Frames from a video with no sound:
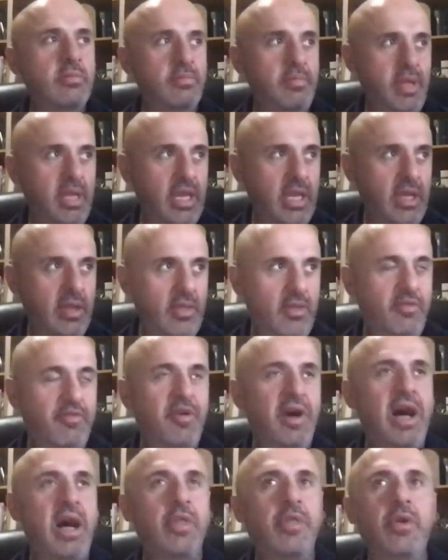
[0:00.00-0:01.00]
meaning the
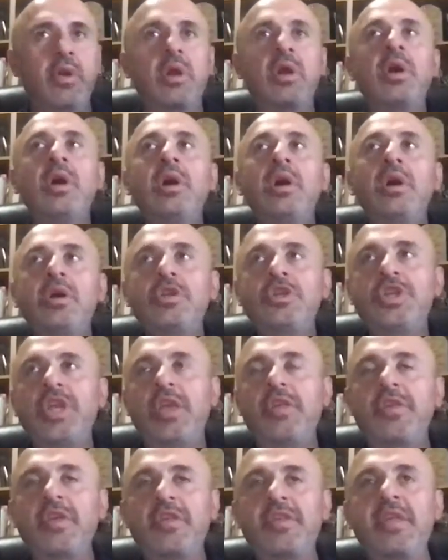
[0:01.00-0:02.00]
Father,
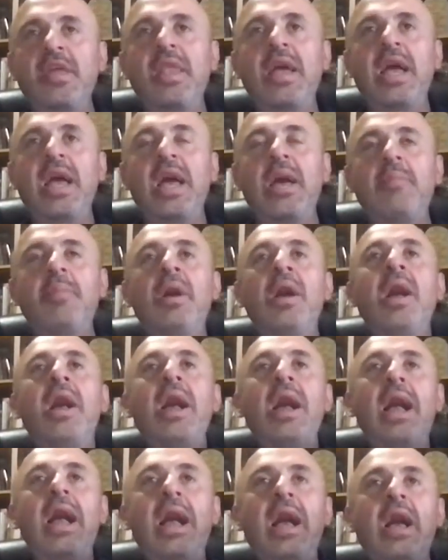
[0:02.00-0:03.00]
Jesus the Lamb,
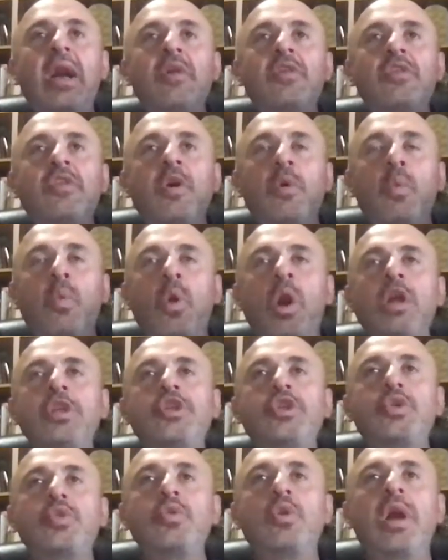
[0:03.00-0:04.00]
as the
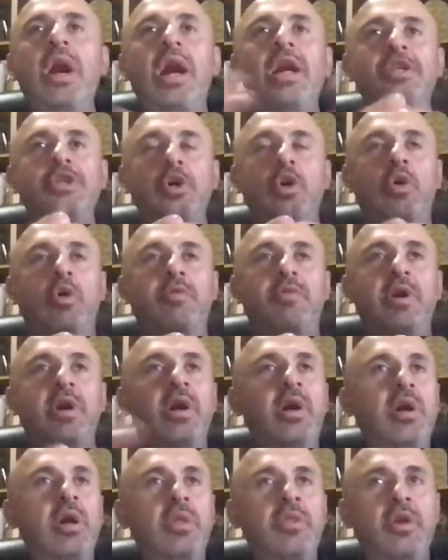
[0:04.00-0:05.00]
one true God, Jehovah.